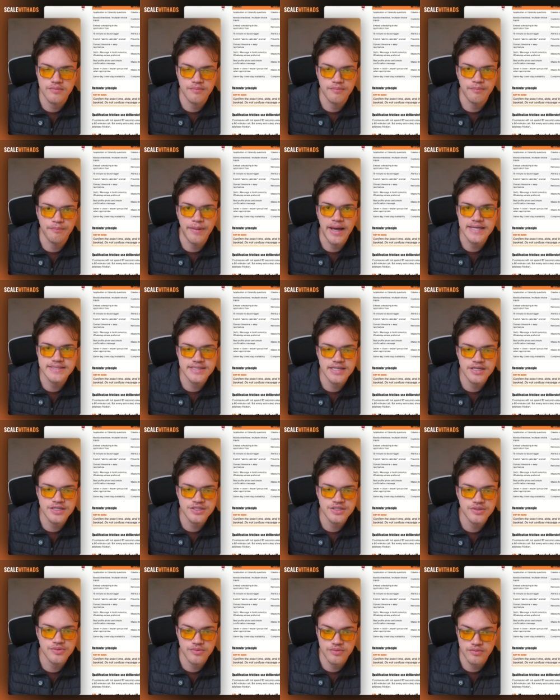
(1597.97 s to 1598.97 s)

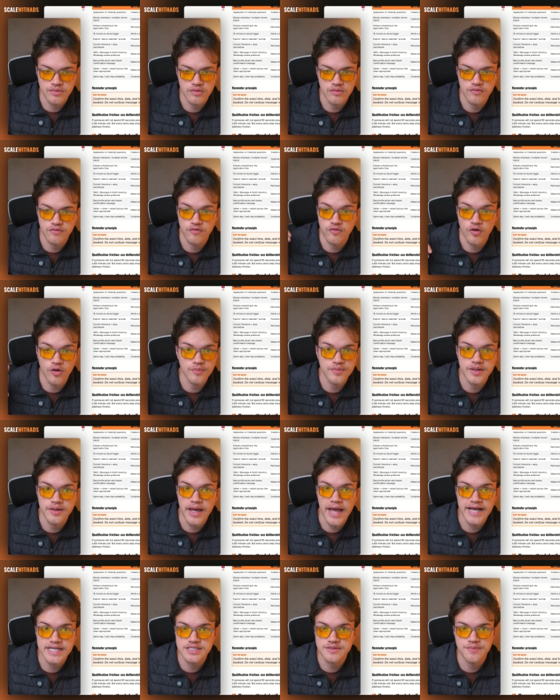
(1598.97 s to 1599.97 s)
message from
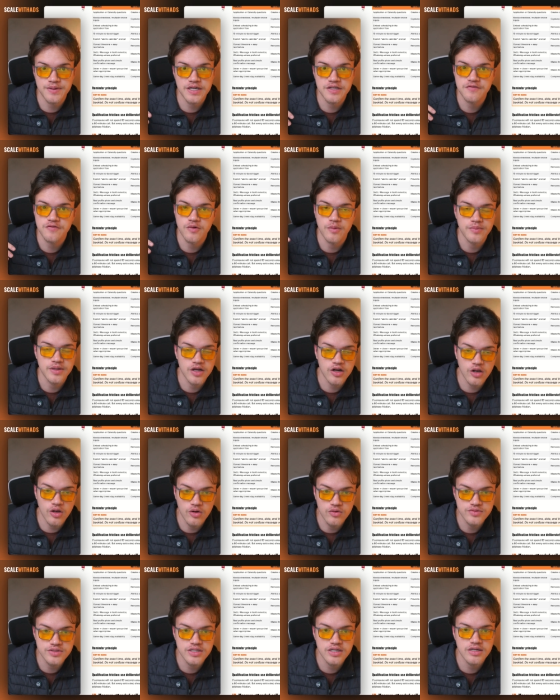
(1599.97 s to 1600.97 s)
the expert, from the
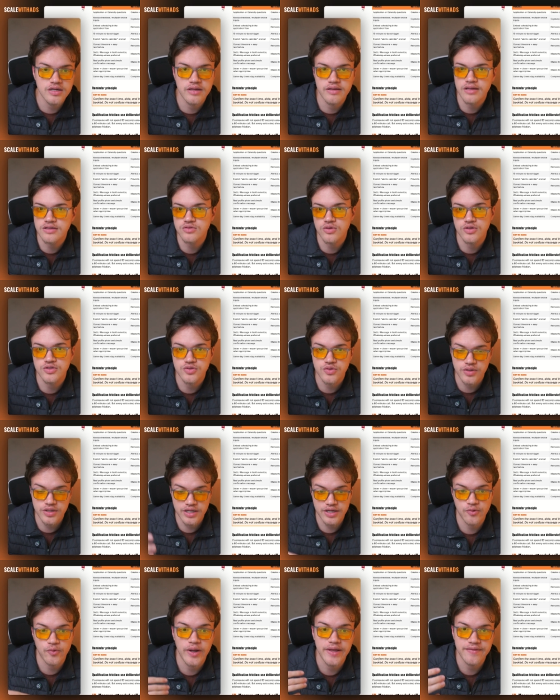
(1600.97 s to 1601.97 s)
closer, and that's going to
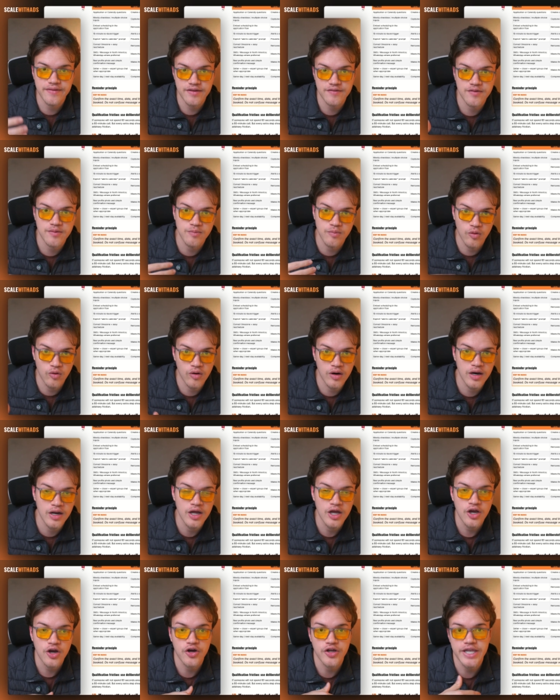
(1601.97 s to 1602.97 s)
create even more
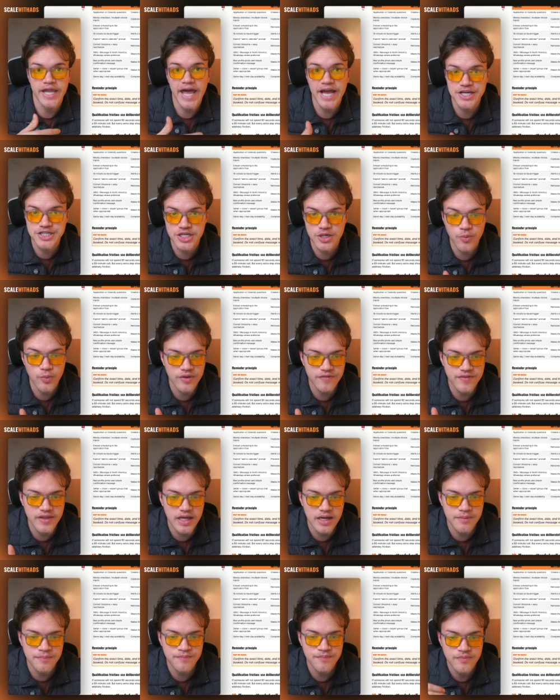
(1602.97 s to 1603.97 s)
connection with
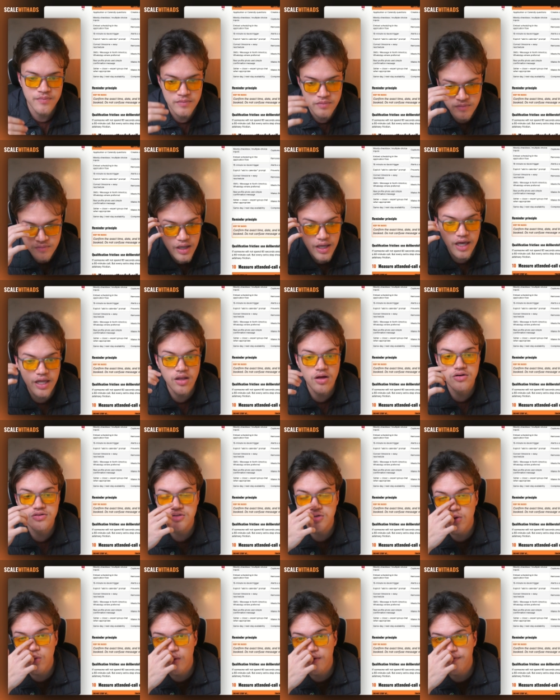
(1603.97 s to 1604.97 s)
them. And
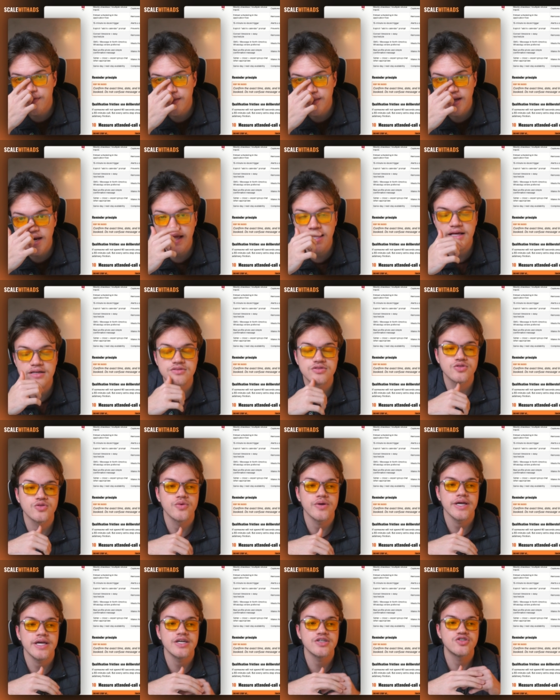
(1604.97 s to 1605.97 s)
also one thing that I like to
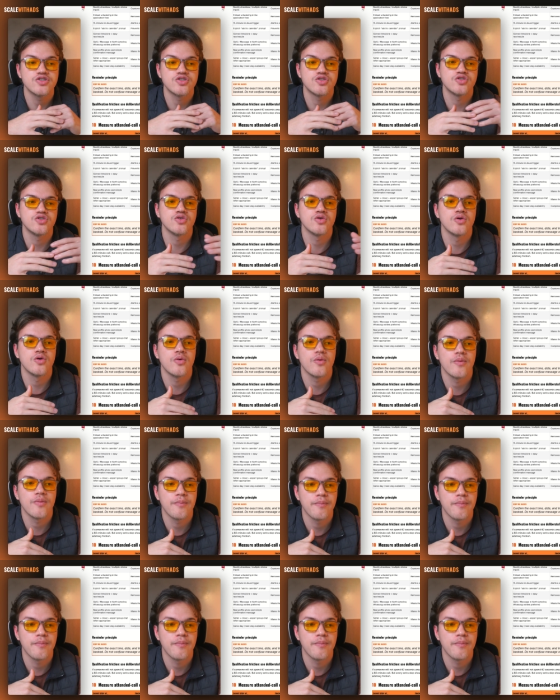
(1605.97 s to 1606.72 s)
do is to